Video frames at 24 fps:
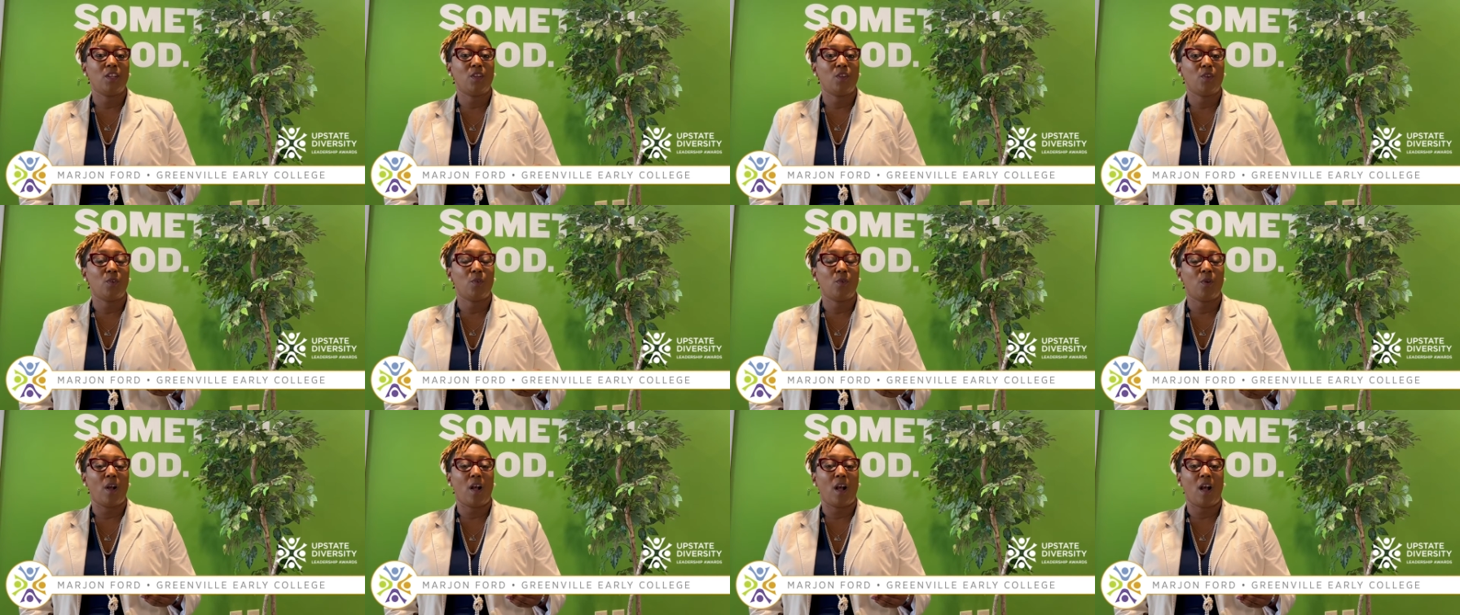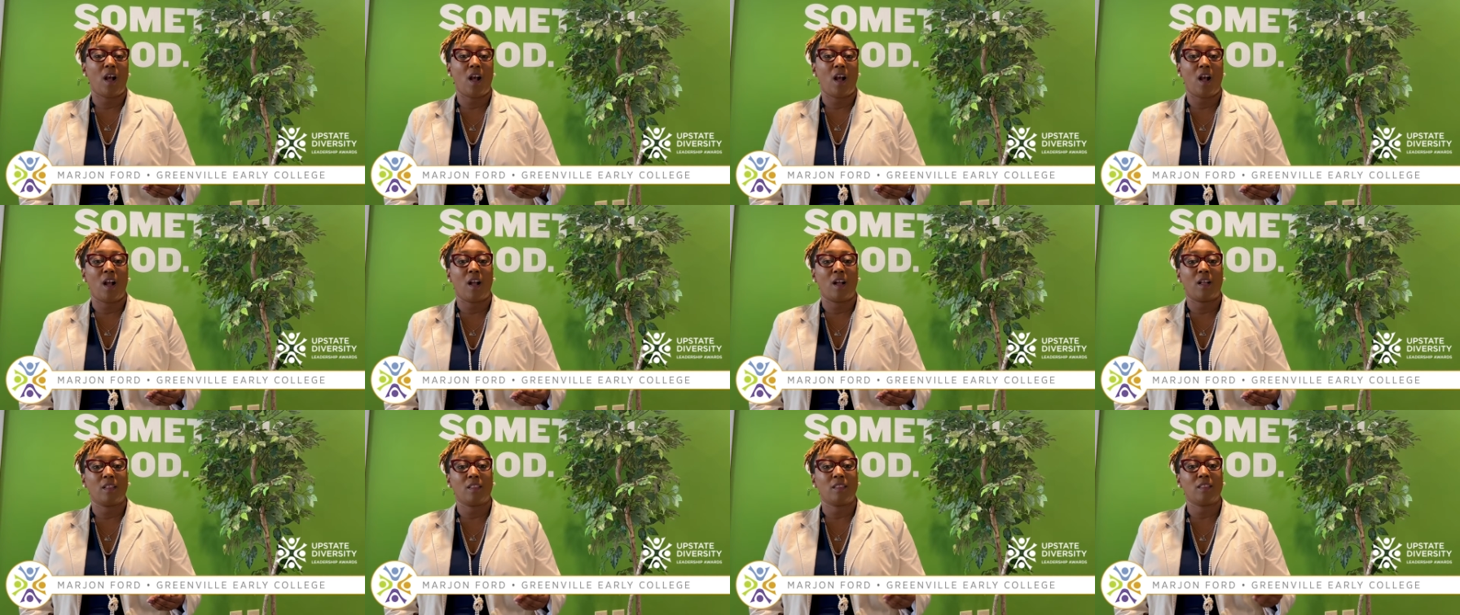who
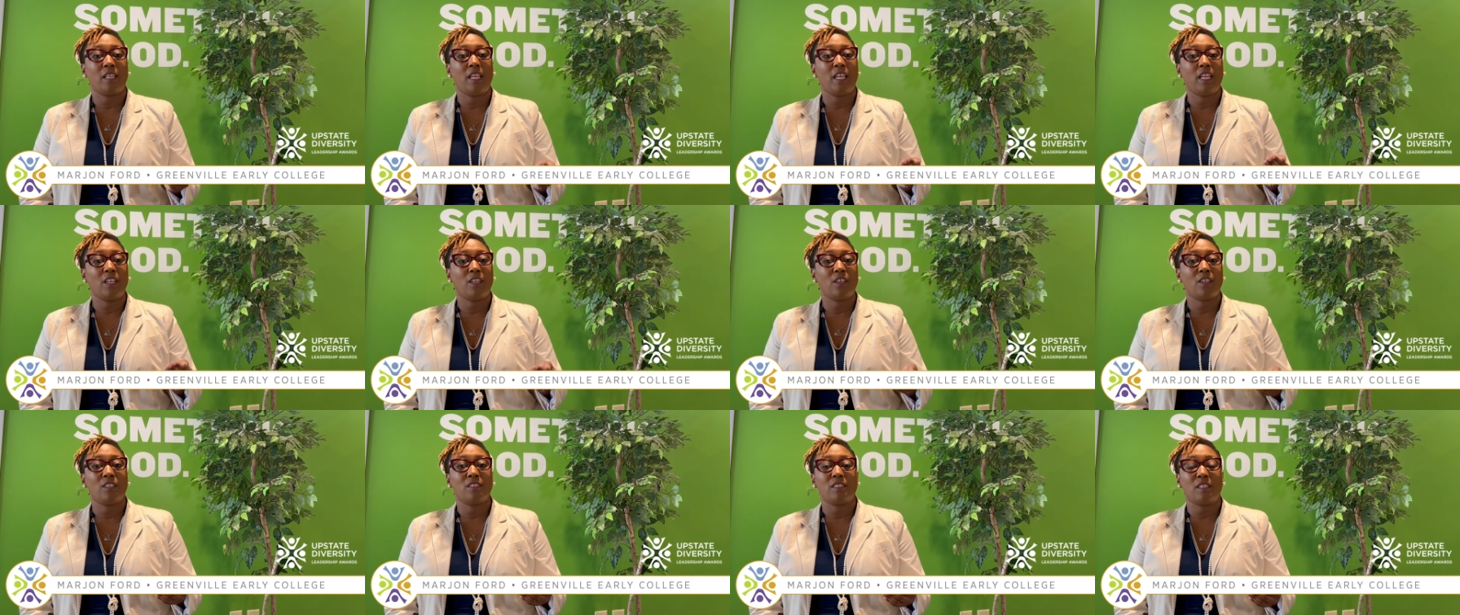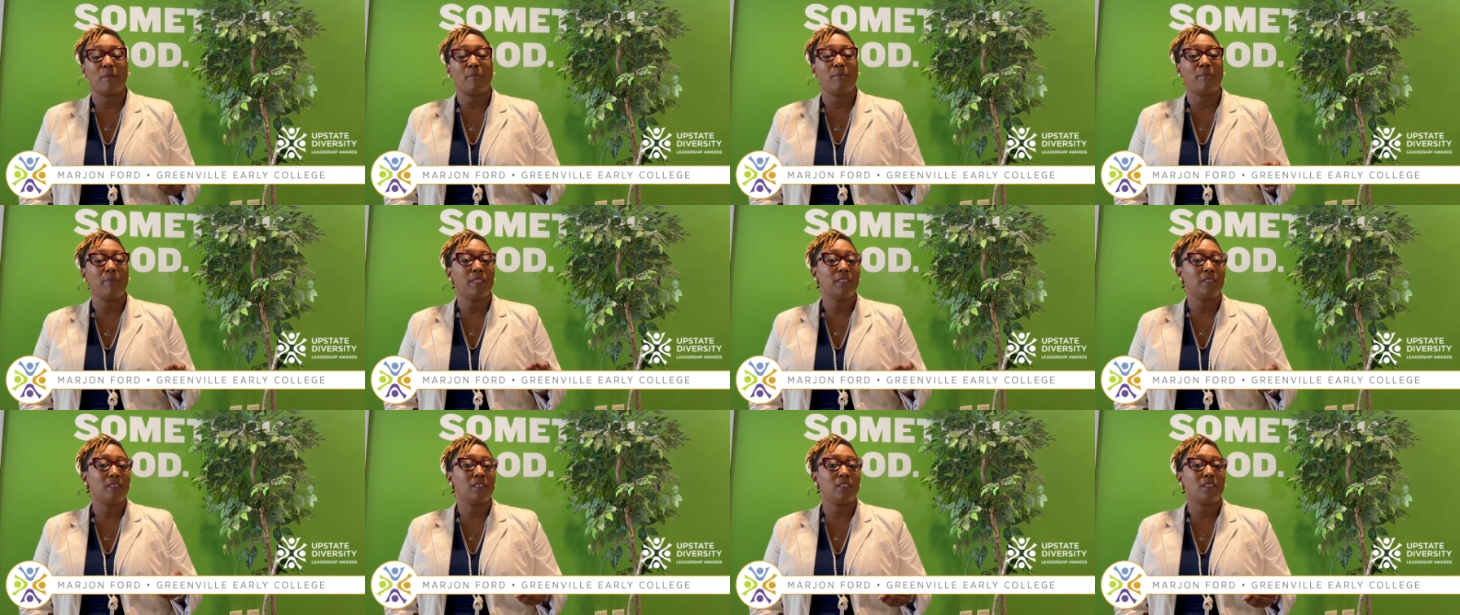are leaders and
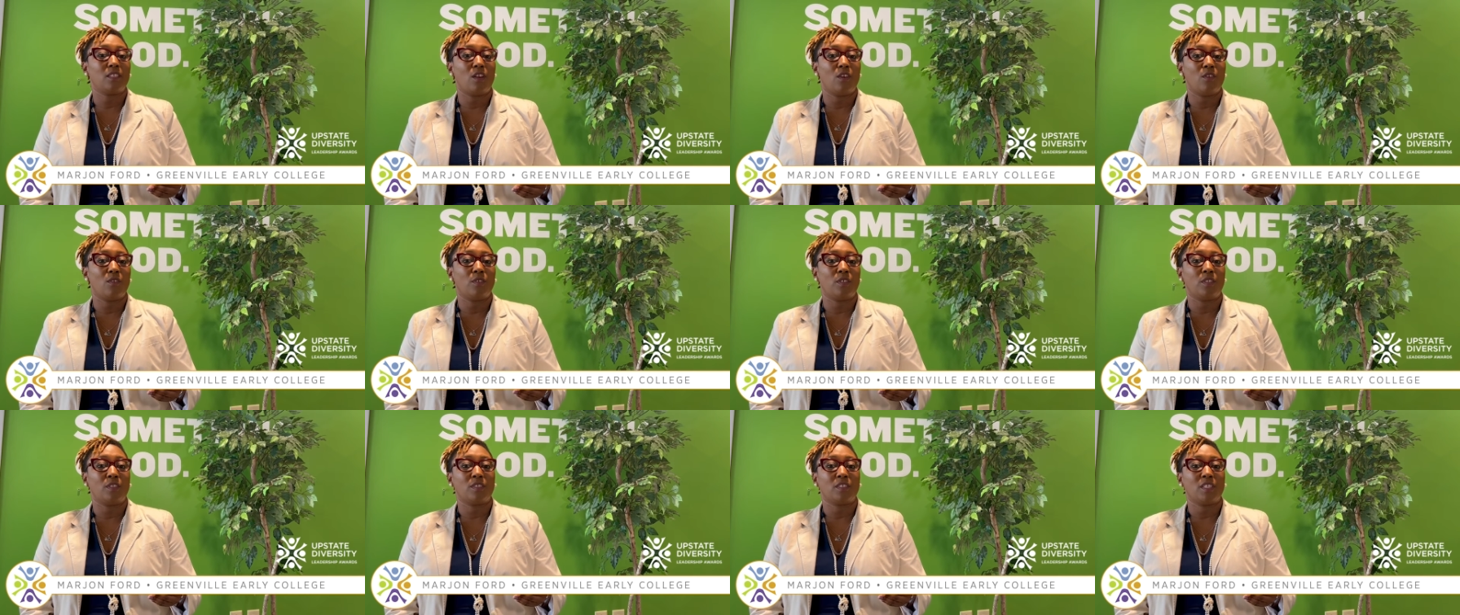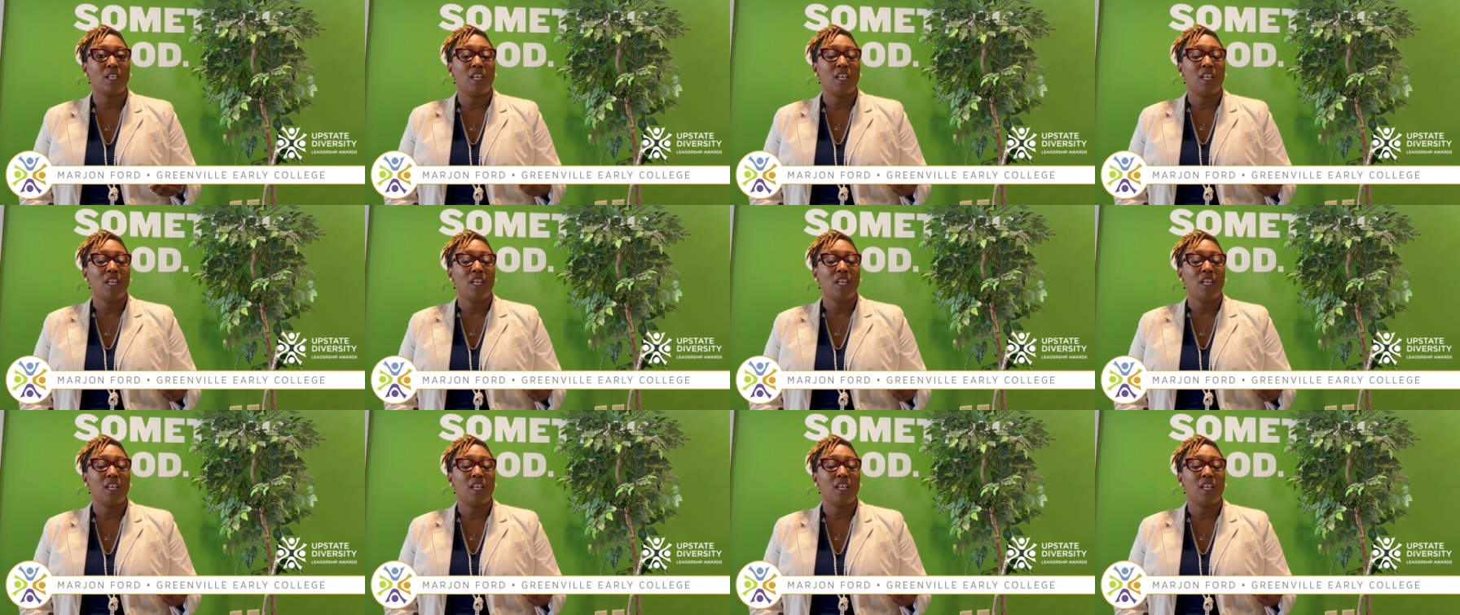business owners.